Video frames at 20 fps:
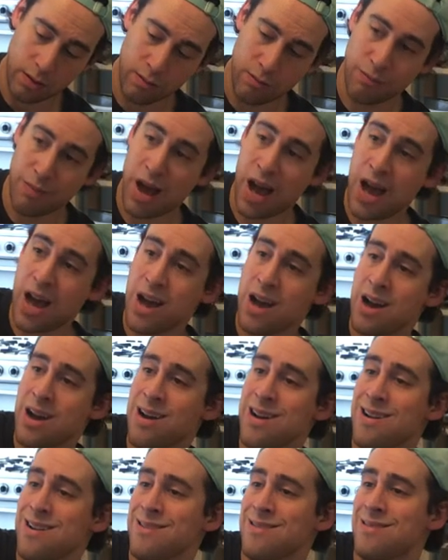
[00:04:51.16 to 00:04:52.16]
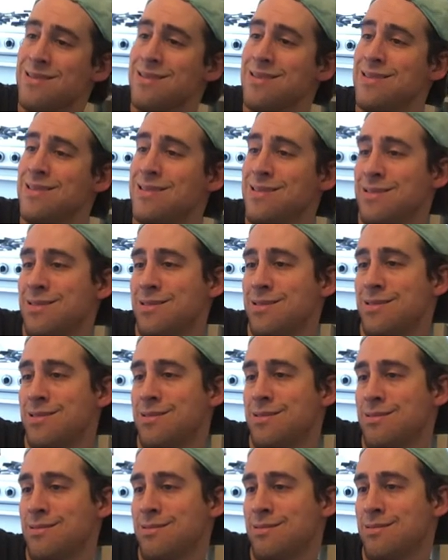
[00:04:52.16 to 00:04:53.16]
Ma,
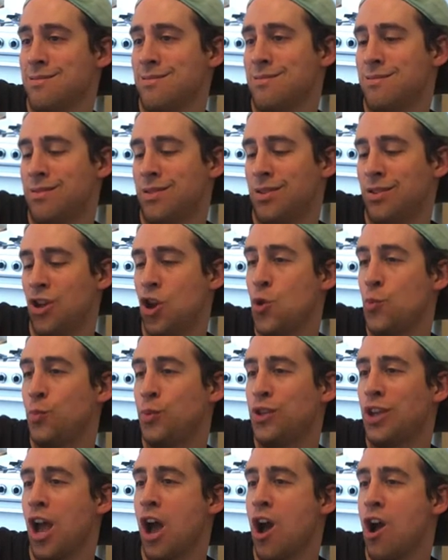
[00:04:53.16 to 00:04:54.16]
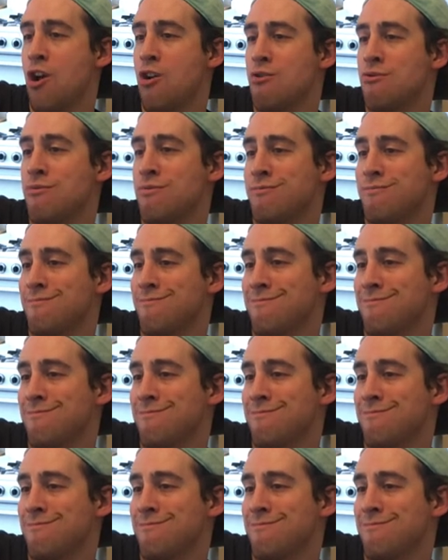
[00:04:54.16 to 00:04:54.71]
soup's on.